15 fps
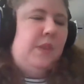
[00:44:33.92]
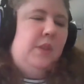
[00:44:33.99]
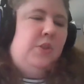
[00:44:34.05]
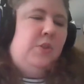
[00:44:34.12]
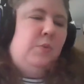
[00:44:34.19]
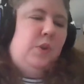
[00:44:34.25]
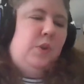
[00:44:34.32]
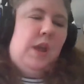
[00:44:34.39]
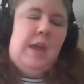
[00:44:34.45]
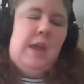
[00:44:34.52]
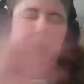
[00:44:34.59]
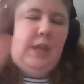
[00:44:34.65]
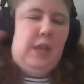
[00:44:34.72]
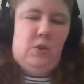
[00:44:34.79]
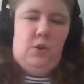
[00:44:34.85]
through
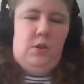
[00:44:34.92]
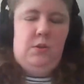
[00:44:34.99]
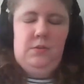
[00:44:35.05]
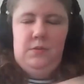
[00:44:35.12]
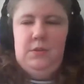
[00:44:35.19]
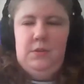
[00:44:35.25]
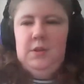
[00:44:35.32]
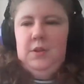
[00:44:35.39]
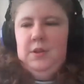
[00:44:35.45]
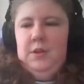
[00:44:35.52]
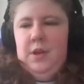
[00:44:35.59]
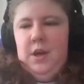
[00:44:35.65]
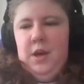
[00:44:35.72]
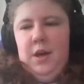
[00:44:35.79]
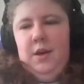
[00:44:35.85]
and legal
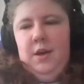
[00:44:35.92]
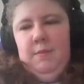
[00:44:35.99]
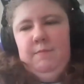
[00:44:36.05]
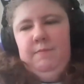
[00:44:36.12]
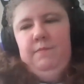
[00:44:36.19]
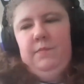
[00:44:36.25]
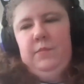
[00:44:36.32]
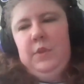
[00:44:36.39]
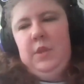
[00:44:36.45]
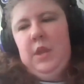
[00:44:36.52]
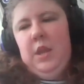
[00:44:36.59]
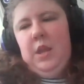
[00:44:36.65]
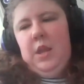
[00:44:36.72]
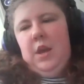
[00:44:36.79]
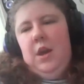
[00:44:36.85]
um,
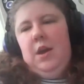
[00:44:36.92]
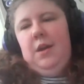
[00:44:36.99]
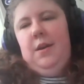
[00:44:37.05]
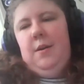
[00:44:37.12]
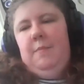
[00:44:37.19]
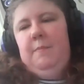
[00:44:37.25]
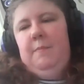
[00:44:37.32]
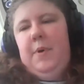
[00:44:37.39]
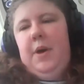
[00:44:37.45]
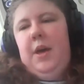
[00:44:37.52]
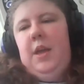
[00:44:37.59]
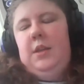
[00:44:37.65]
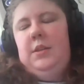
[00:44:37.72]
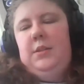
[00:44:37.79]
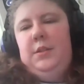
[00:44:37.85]

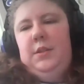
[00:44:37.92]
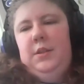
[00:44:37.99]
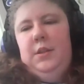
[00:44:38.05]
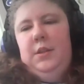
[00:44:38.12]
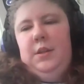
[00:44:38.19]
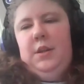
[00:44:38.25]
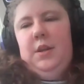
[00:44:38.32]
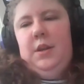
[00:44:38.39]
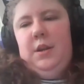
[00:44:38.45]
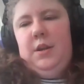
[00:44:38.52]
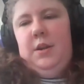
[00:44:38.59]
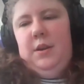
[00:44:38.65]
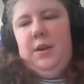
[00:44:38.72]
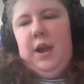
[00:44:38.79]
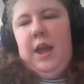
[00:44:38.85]
but
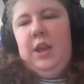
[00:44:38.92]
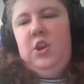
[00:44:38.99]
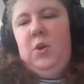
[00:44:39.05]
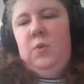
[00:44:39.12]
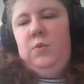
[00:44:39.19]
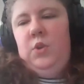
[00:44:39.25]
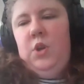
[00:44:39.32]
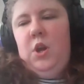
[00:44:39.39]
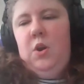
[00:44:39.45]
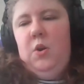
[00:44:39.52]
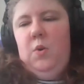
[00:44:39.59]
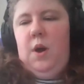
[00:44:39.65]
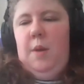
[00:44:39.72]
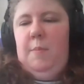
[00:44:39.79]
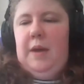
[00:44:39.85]
I don't
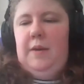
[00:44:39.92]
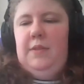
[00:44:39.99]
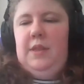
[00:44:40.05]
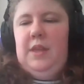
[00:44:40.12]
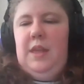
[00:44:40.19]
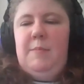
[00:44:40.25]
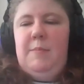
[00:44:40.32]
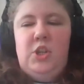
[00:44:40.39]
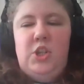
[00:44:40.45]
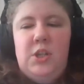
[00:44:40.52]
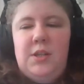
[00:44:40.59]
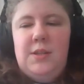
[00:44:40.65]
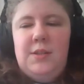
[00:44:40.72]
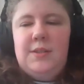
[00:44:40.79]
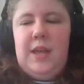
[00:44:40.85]
know about the
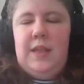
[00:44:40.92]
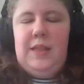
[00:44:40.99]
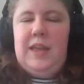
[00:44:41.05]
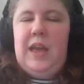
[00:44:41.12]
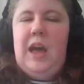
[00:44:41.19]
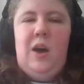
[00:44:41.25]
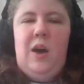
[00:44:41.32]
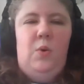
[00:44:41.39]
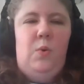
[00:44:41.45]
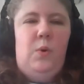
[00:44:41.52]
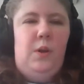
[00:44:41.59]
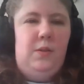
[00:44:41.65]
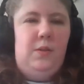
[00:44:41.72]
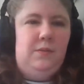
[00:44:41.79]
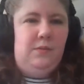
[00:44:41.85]
images, how like
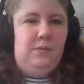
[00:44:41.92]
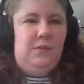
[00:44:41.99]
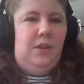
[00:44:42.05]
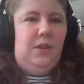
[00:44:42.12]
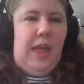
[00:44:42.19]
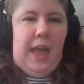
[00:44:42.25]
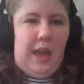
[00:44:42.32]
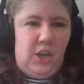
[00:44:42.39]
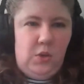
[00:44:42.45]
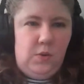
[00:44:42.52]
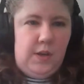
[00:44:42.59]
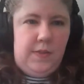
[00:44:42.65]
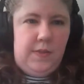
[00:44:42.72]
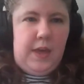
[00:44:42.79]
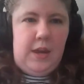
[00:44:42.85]
how
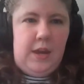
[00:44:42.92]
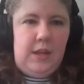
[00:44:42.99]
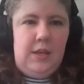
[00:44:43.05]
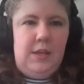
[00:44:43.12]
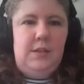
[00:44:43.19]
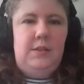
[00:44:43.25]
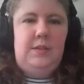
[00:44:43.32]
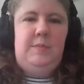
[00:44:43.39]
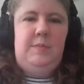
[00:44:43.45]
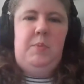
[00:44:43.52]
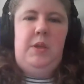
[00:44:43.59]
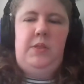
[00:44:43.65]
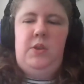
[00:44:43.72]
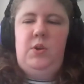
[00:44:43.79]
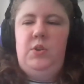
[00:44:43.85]
accurate that is,
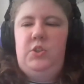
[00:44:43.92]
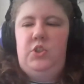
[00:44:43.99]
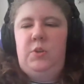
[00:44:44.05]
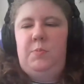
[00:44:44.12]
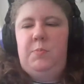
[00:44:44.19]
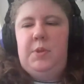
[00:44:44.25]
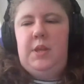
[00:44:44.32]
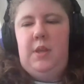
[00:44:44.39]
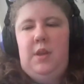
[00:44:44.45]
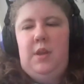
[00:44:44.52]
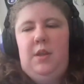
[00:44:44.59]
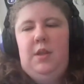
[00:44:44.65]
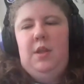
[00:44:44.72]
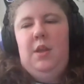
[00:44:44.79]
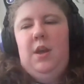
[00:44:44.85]
but those should be a
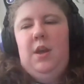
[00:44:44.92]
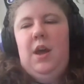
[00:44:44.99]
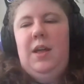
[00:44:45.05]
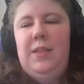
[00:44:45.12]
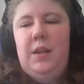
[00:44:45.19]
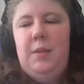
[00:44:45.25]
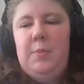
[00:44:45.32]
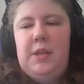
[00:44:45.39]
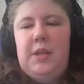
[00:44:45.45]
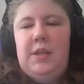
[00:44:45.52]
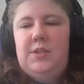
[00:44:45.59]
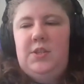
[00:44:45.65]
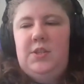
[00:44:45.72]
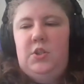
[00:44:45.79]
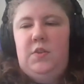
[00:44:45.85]
little bit
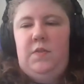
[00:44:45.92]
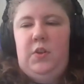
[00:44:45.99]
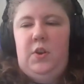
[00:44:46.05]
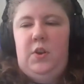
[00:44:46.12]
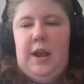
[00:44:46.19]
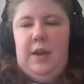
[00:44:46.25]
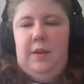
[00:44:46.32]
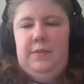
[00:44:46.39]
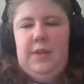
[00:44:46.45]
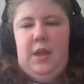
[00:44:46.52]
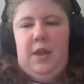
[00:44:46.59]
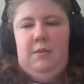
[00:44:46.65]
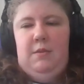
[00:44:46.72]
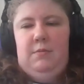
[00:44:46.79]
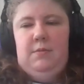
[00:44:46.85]
easier to figure out
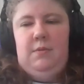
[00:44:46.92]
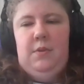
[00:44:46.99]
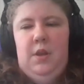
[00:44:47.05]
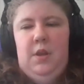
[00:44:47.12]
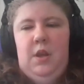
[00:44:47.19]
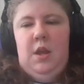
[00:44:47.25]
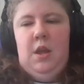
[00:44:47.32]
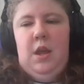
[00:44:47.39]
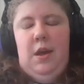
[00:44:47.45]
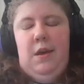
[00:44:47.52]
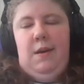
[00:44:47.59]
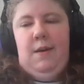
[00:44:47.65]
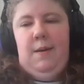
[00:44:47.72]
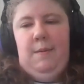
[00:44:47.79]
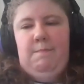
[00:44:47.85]
than
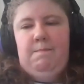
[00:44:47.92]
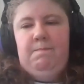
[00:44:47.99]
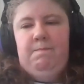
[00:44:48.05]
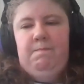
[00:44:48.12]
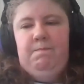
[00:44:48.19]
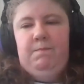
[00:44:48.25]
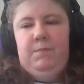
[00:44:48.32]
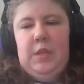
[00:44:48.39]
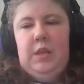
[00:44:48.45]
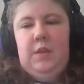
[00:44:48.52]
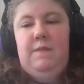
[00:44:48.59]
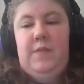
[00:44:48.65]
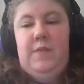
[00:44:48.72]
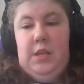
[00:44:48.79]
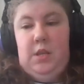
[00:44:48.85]
um,
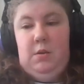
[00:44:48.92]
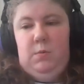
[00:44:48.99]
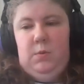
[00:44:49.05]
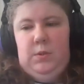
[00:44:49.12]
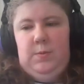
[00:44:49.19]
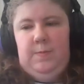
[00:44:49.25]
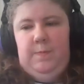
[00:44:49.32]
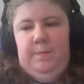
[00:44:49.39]
videos.